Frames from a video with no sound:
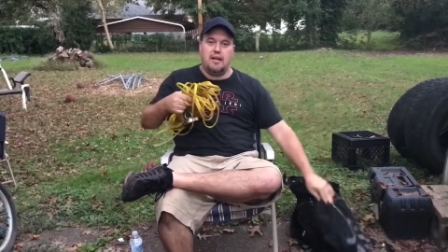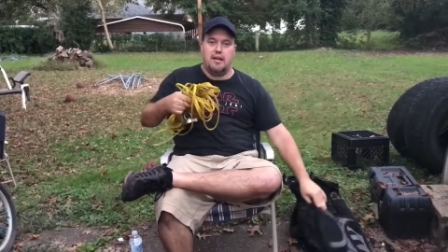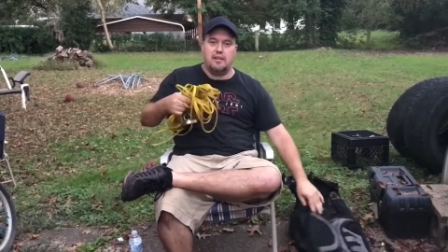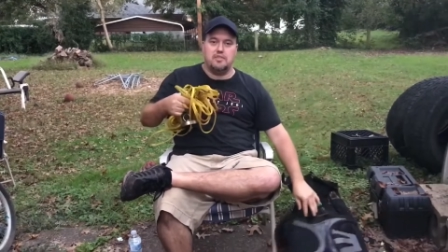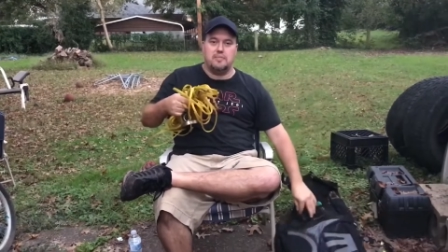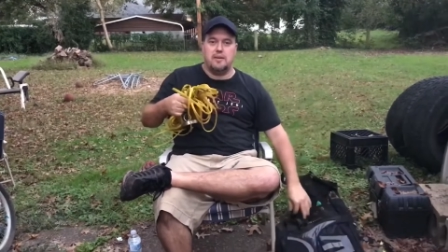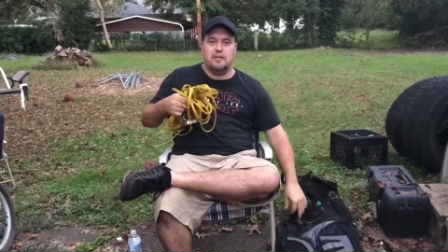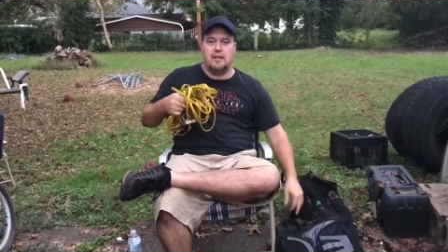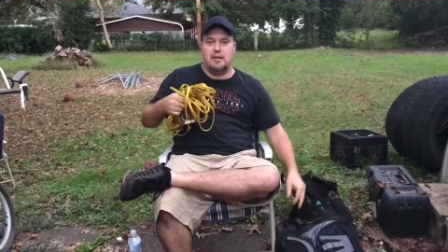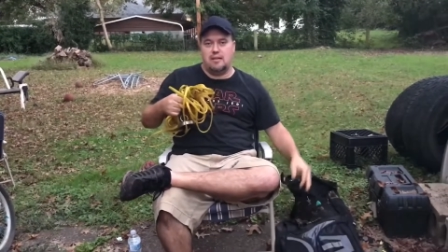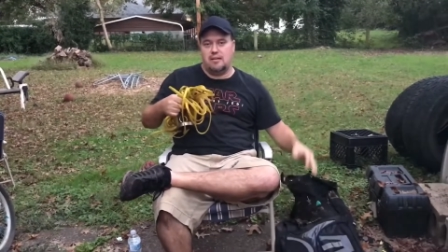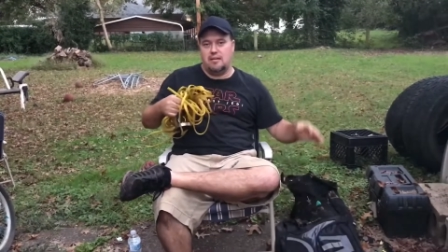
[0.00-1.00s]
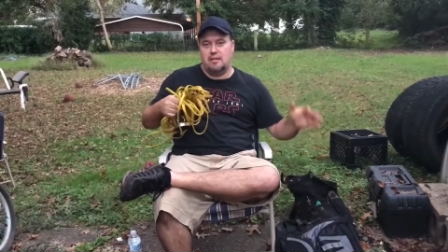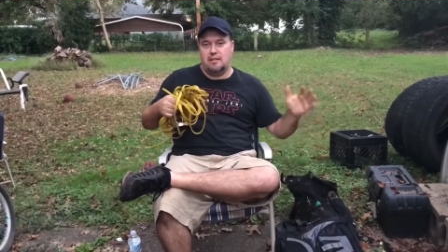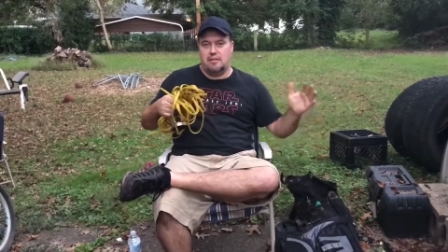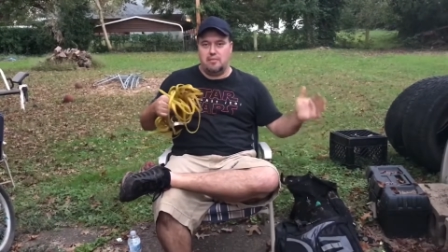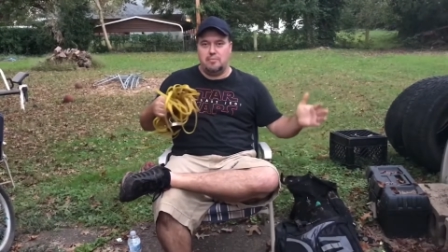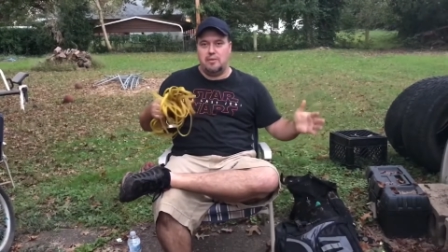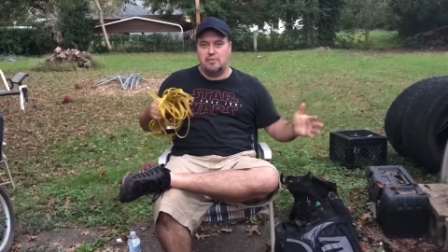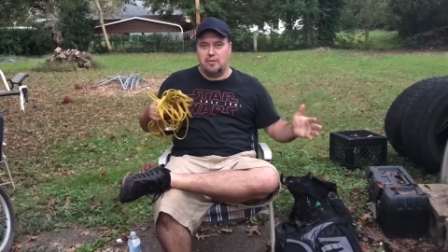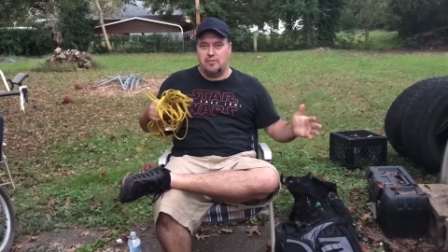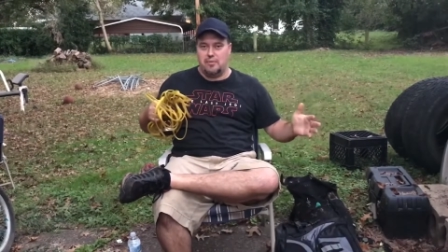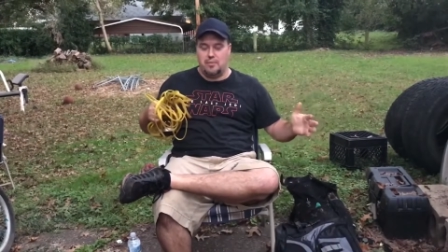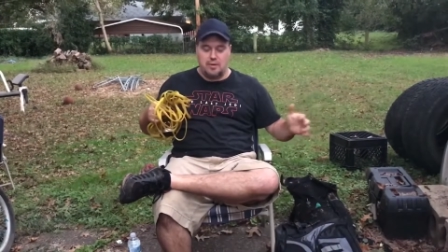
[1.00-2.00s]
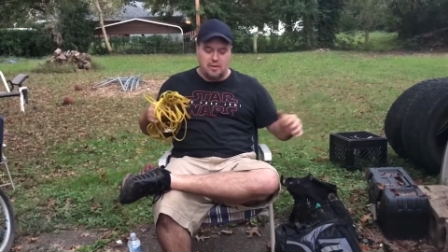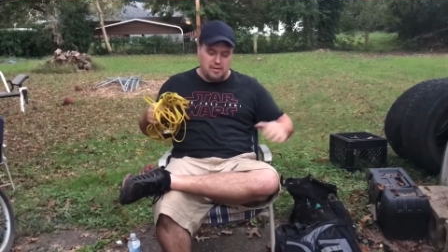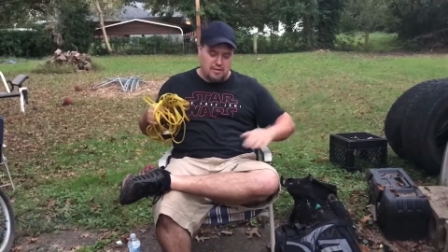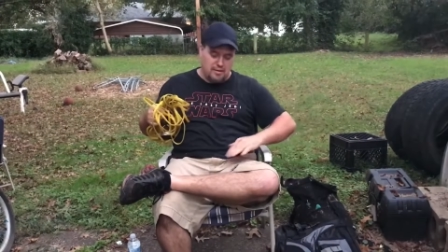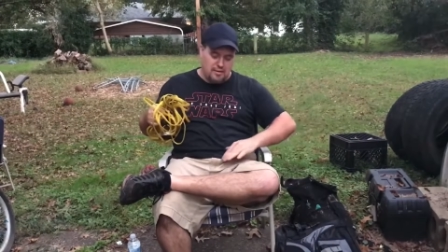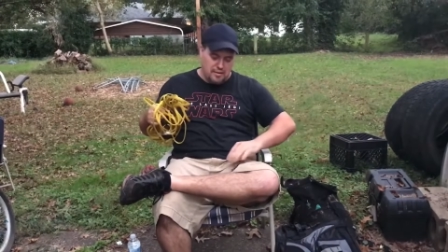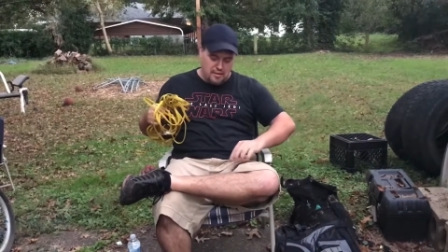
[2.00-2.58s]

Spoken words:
it can smell like a little bit of river water